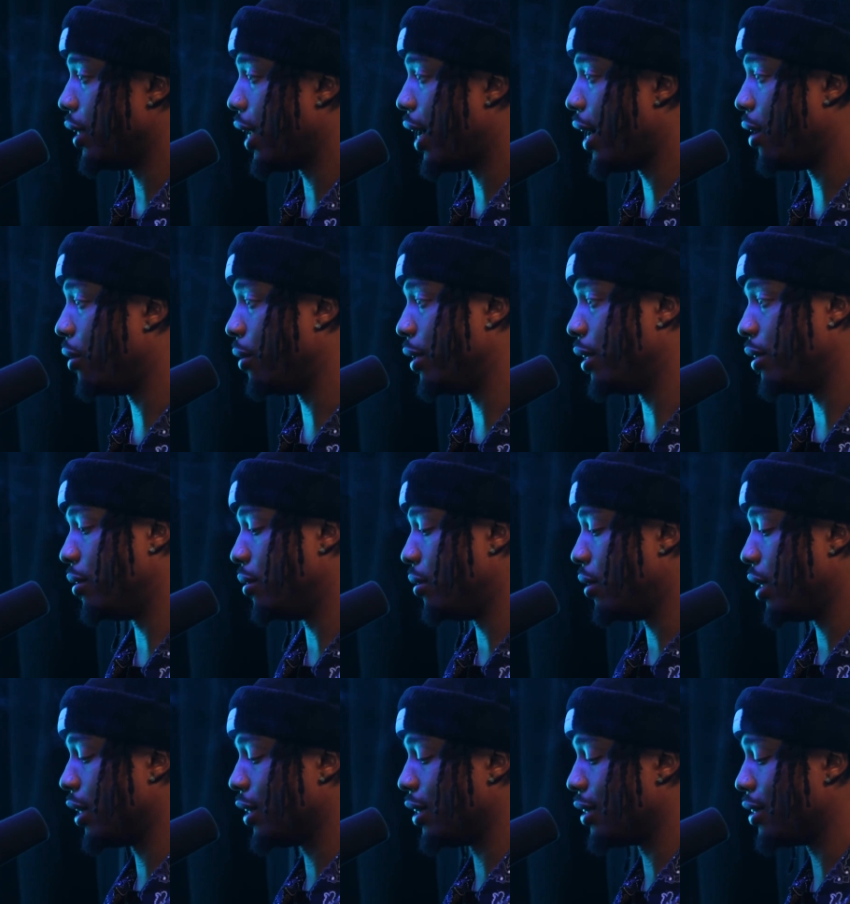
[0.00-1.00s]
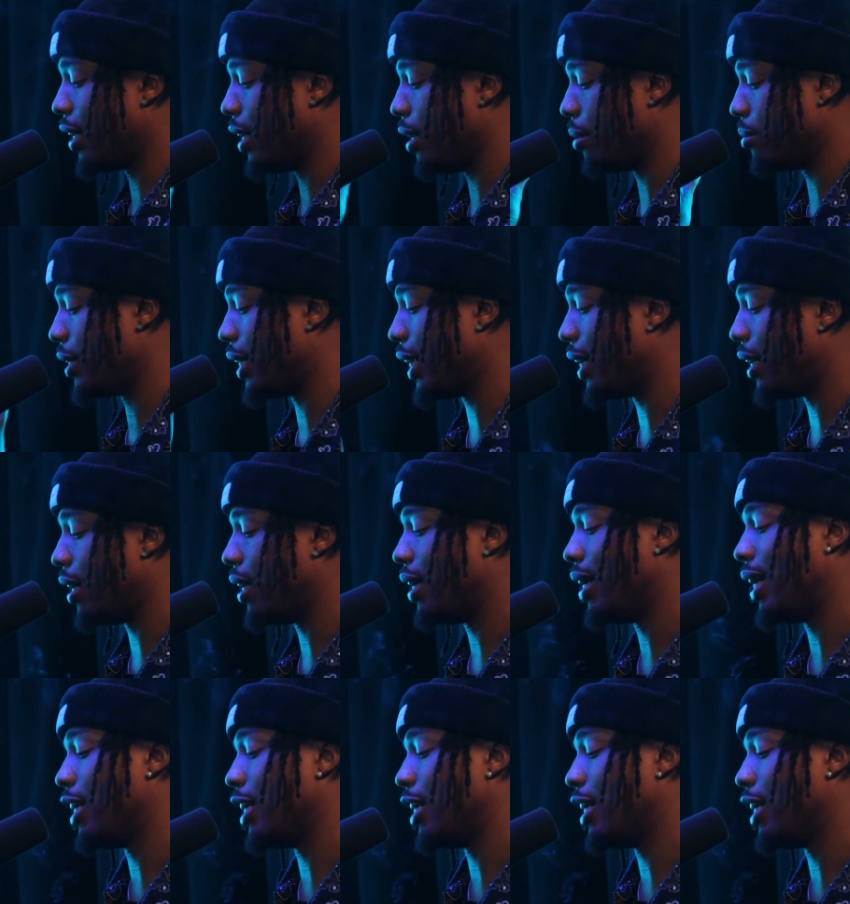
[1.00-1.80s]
now and other times I